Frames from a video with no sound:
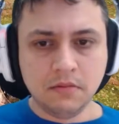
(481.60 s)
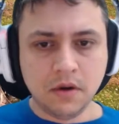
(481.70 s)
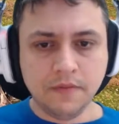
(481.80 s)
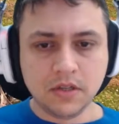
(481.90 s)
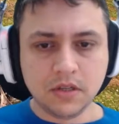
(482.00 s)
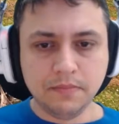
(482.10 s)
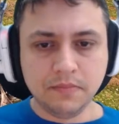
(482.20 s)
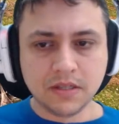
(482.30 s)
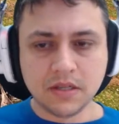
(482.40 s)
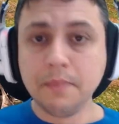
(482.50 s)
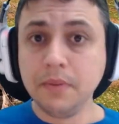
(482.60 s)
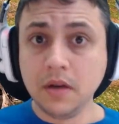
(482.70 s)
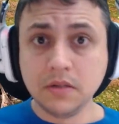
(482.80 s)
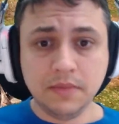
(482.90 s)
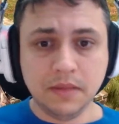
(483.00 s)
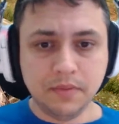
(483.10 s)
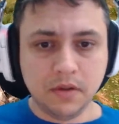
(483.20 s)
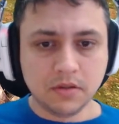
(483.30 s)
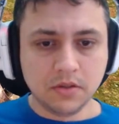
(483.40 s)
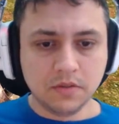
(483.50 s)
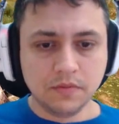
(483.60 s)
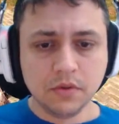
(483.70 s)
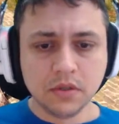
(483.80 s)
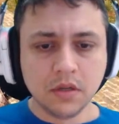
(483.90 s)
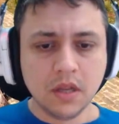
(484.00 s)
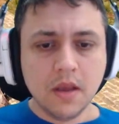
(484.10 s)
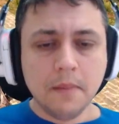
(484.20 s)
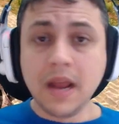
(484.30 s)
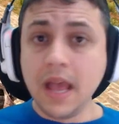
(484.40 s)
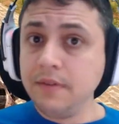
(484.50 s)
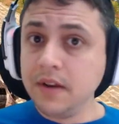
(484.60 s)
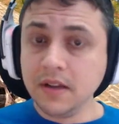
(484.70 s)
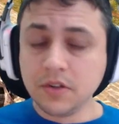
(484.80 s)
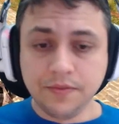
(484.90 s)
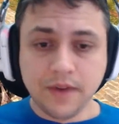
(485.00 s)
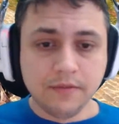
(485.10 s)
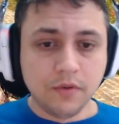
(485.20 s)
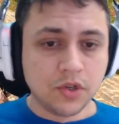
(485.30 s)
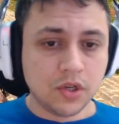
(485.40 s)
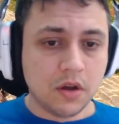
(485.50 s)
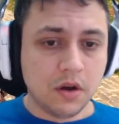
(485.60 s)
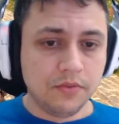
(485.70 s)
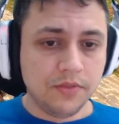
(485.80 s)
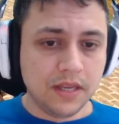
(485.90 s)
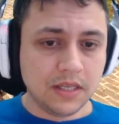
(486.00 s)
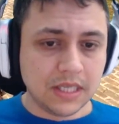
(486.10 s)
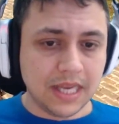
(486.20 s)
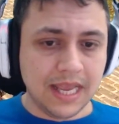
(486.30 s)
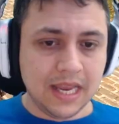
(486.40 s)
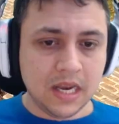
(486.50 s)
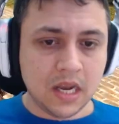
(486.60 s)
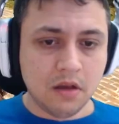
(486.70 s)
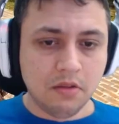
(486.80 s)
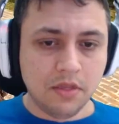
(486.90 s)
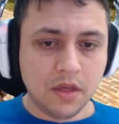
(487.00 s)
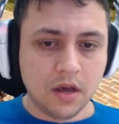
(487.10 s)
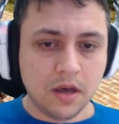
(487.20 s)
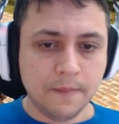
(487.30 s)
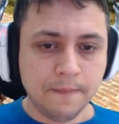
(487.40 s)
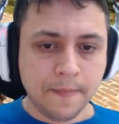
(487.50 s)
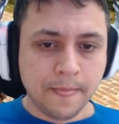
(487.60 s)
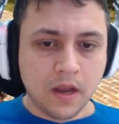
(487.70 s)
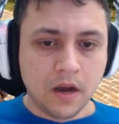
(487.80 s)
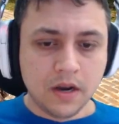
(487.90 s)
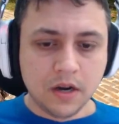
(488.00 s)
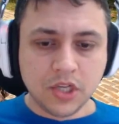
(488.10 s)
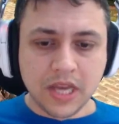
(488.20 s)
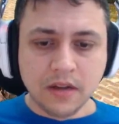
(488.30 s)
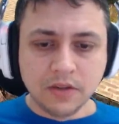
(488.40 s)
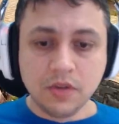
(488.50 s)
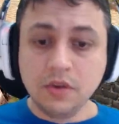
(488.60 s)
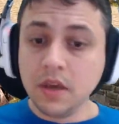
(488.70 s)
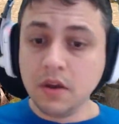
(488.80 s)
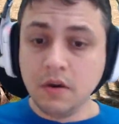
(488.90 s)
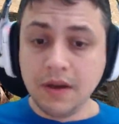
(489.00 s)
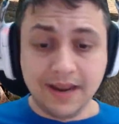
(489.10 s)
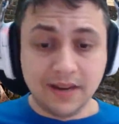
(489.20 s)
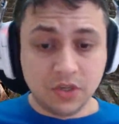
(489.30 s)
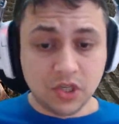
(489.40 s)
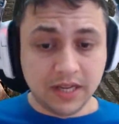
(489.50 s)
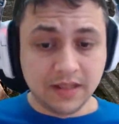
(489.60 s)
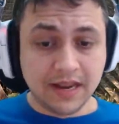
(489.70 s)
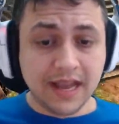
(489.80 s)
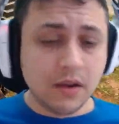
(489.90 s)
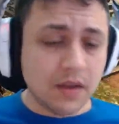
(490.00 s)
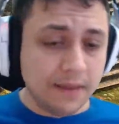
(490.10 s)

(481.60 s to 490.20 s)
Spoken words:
obviously does not belong to me. It belongs to Javoodle. But I have an electrified version of this on our channel, so you can go ahead and check that out.